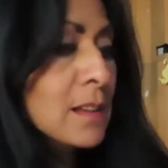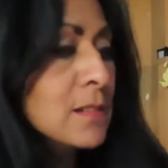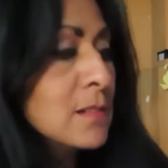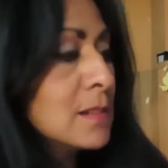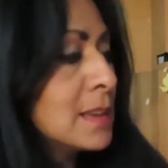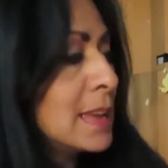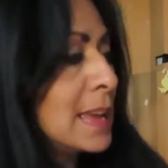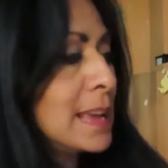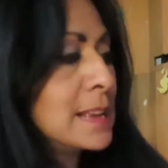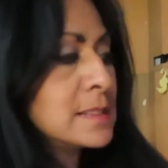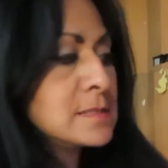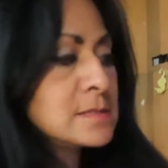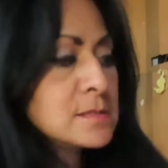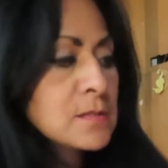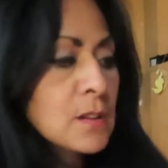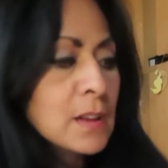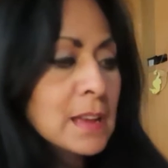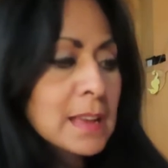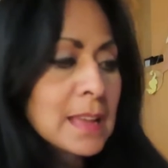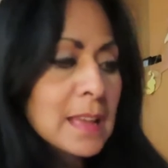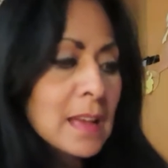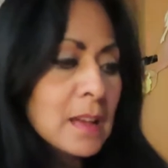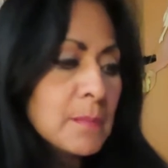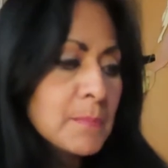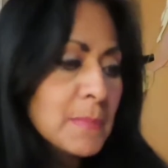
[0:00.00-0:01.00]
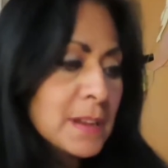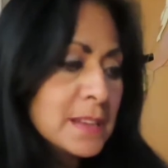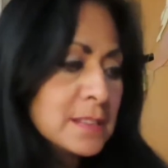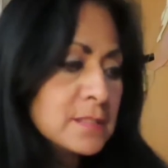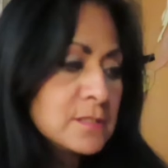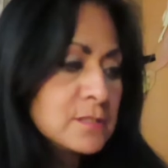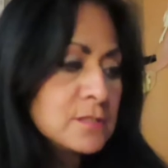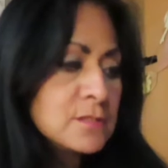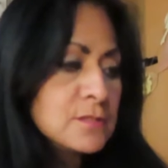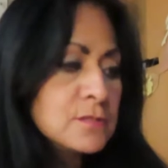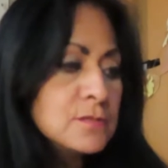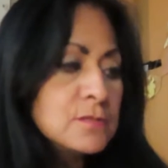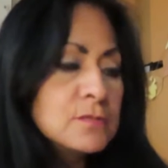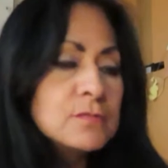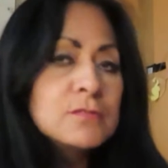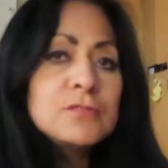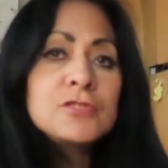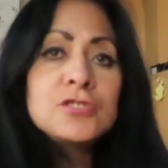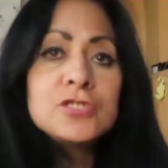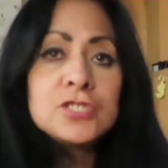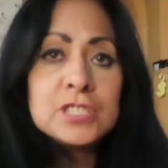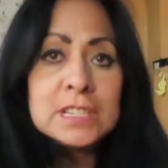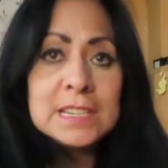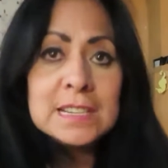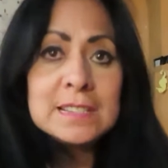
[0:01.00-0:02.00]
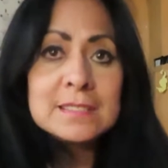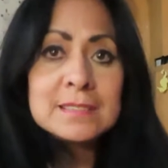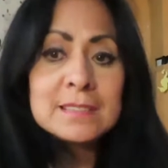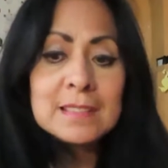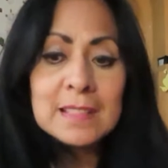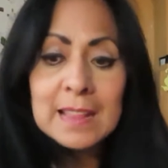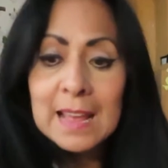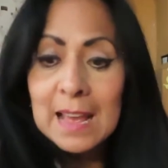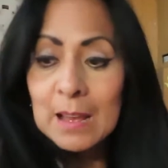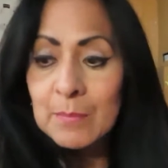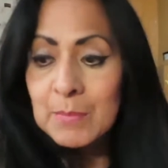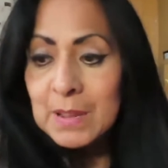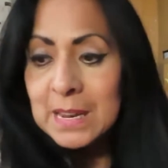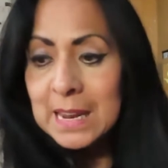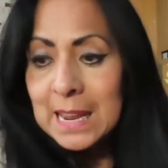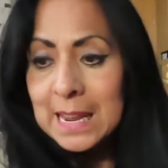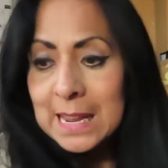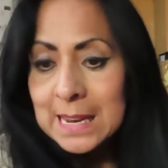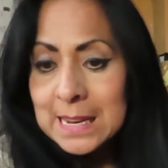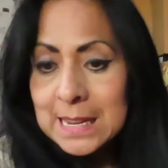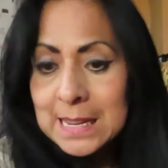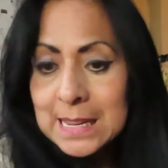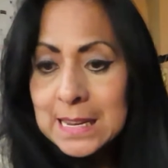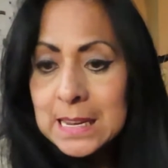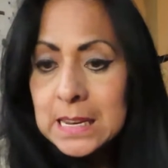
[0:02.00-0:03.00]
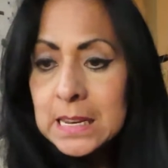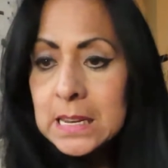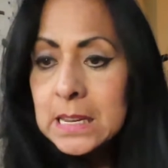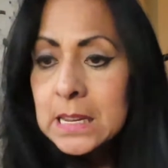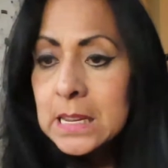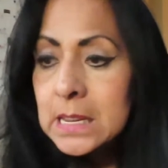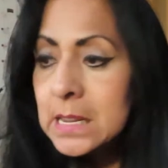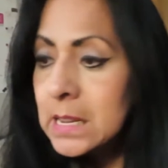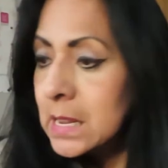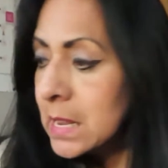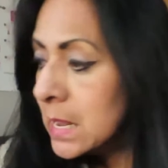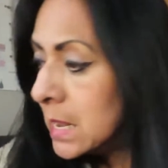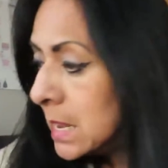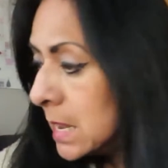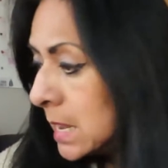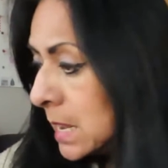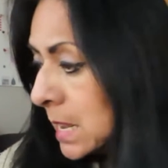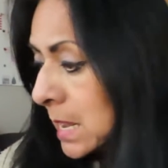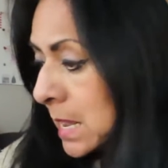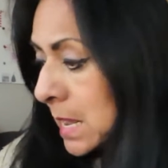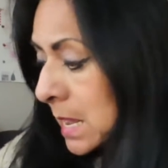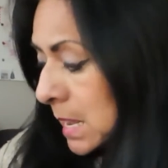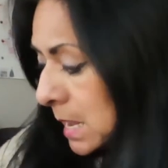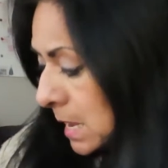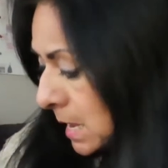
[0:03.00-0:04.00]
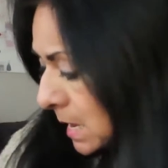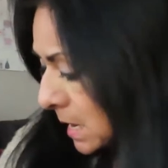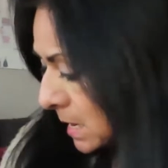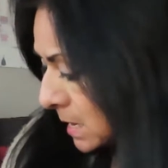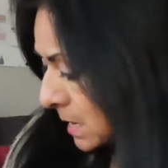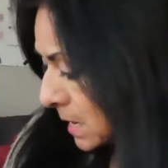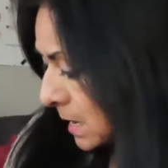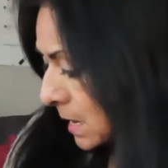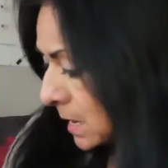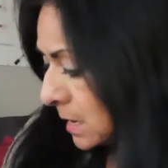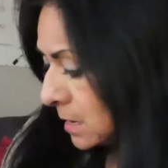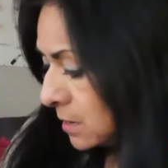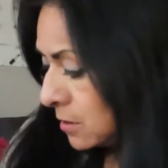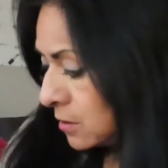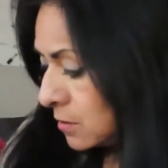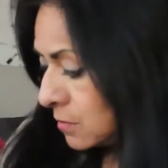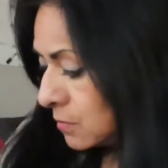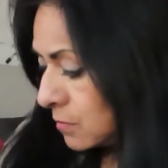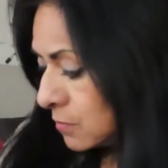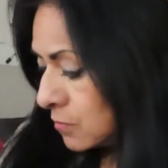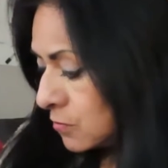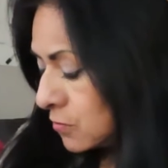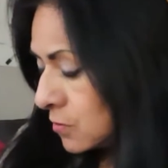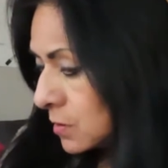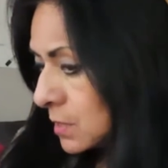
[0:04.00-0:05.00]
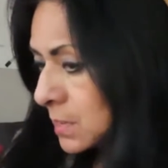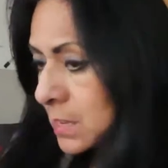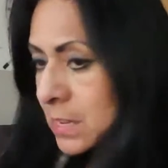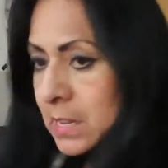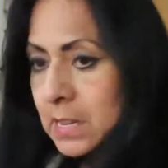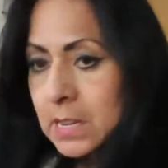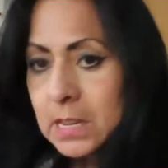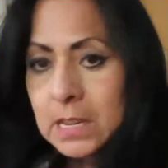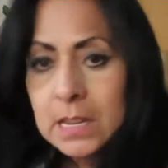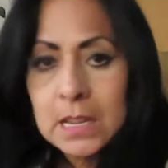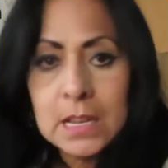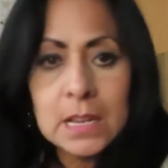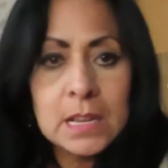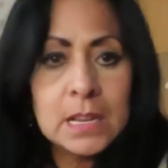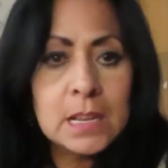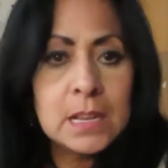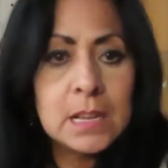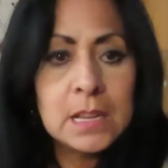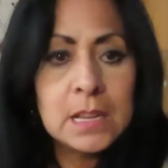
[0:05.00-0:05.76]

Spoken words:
okay, so I got my 2 sheets laminated. And I usually